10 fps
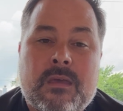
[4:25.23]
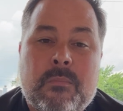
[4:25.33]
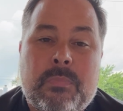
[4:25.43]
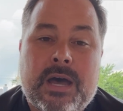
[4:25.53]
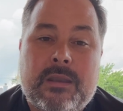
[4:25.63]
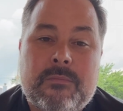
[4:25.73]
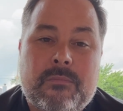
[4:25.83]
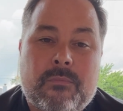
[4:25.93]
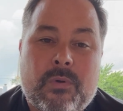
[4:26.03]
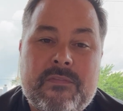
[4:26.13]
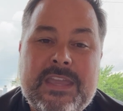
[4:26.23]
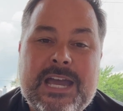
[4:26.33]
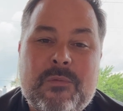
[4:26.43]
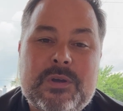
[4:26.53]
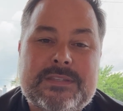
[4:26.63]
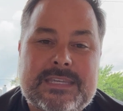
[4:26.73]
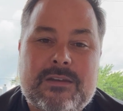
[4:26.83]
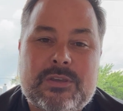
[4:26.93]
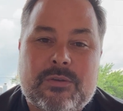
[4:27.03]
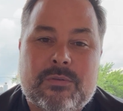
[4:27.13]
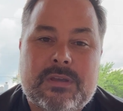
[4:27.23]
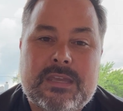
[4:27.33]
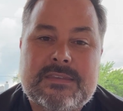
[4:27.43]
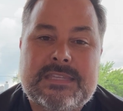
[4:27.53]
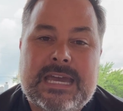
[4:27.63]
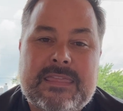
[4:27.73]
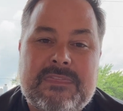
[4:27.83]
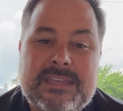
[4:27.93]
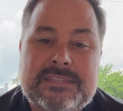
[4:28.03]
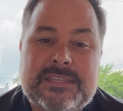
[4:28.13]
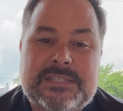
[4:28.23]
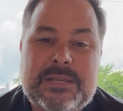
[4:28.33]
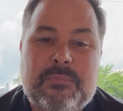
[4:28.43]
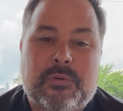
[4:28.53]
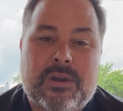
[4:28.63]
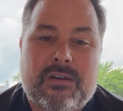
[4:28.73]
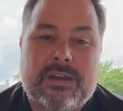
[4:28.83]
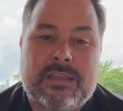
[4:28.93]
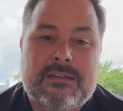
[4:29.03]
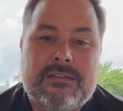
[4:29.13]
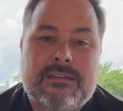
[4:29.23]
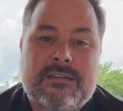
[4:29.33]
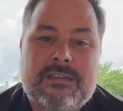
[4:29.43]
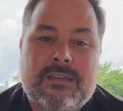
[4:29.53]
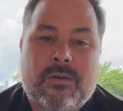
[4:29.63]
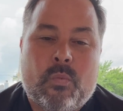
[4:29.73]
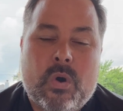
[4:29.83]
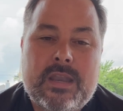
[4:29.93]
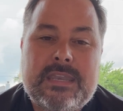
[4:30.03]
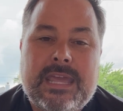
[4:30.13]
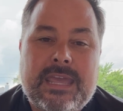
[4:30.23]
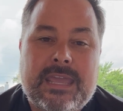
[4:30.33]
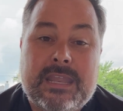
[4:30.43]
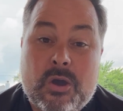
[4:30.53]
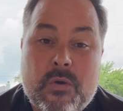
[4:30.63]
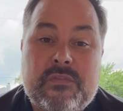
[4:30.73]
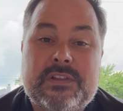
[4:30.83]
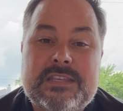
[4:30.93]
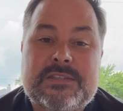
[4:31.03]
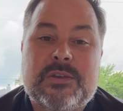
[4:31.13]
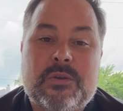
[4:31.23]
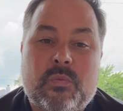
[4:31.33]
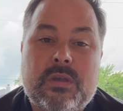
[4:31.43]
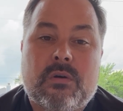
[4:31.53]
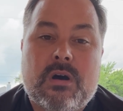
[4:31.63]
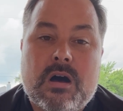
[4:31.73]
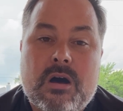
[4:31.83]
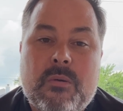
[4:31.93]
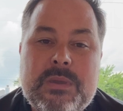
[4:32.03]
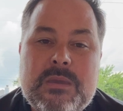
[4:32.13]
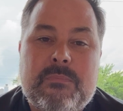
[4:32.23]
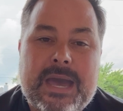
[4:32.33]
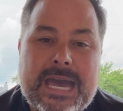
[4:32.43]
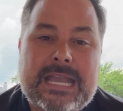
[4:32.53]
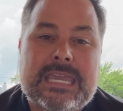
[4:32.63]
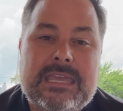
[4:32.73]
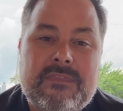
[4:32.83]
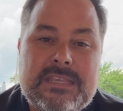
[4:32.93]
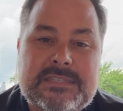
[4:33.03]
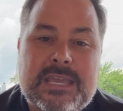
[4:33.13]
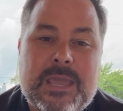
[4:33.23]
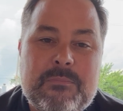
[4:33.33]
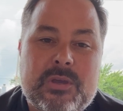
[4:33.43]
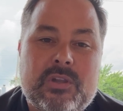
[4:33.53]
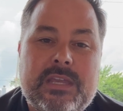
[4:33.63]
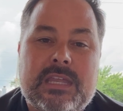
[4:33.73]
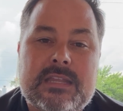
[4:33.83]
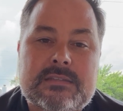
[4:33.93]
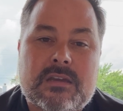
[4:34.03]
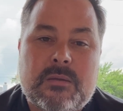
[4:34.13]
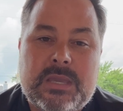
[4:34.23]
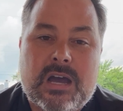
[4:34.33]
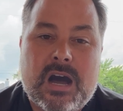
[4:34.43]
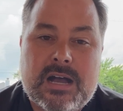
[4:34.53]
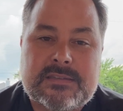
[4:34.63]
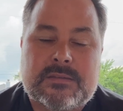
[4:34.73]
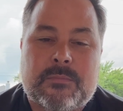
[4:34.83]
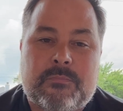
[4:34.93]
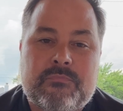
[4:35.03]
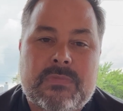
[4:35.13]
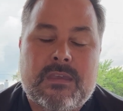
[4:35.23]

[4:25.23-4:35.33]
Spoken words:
But one thing I will tell you is that this is temporary. One day, and hopefully soon, we will all be back in the same building, and it's going to be awesome.